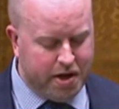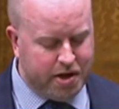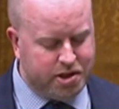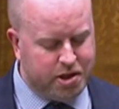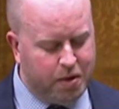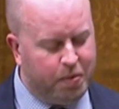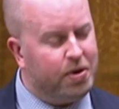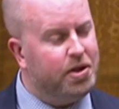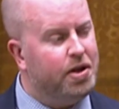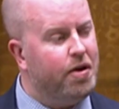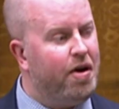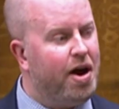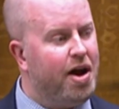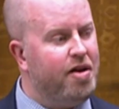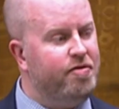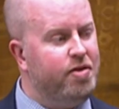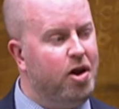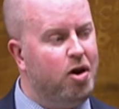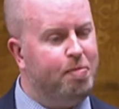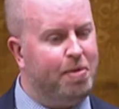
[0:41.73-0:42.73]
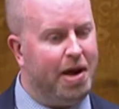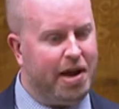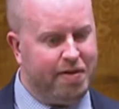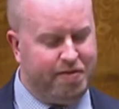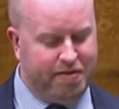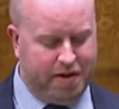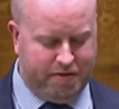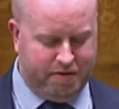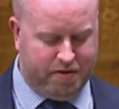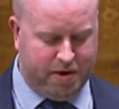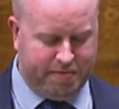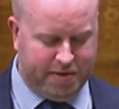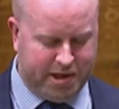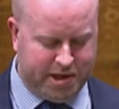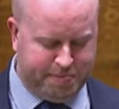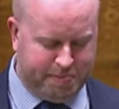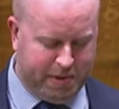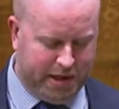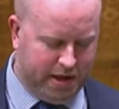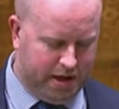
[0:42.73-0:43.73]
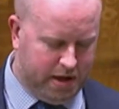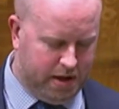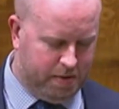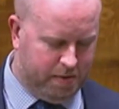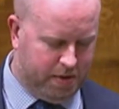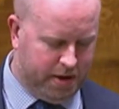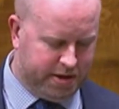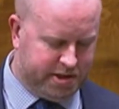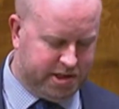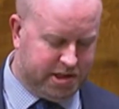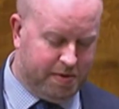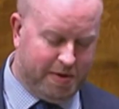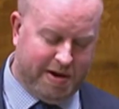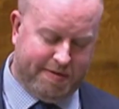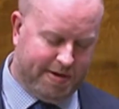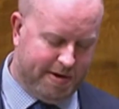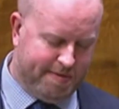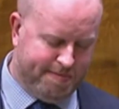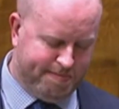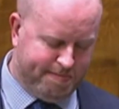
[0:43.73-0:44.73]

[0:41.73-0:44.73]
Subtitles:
so will derive no benefit from this bill whatsoever.